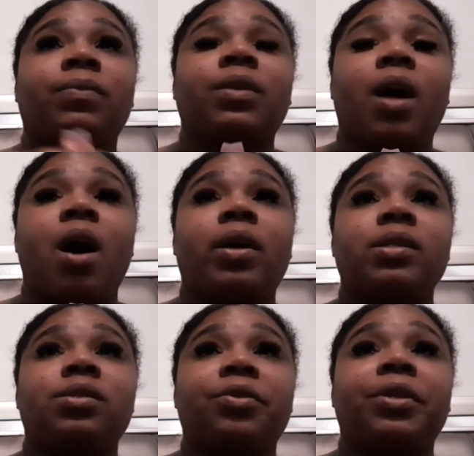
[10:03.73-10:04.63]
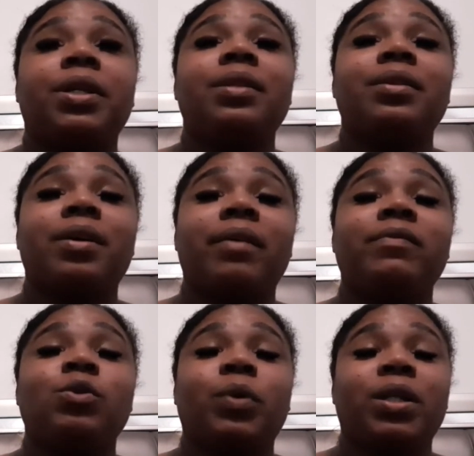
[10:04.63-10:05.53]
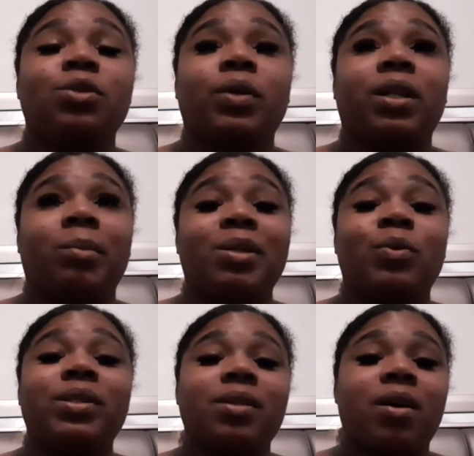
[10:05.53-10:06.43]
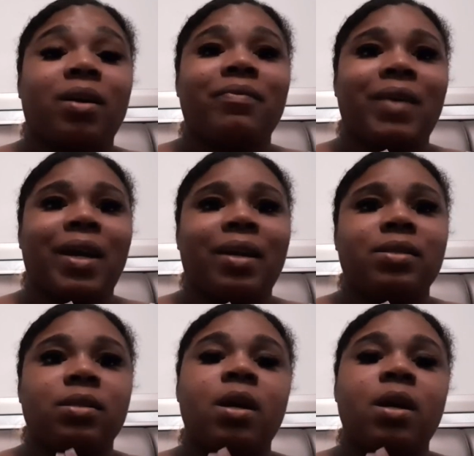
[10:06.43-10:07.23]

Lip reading: August 30th of 2020. Let me quit talking fast.